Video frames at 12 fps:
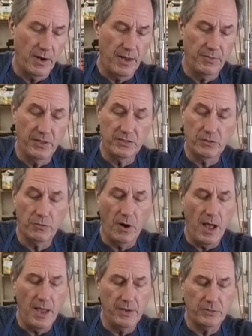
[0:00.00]
And this
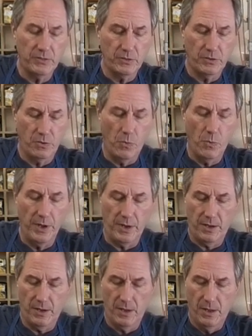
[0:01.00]
dries
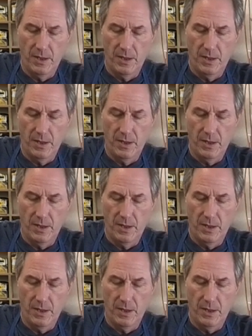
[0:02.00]
quick.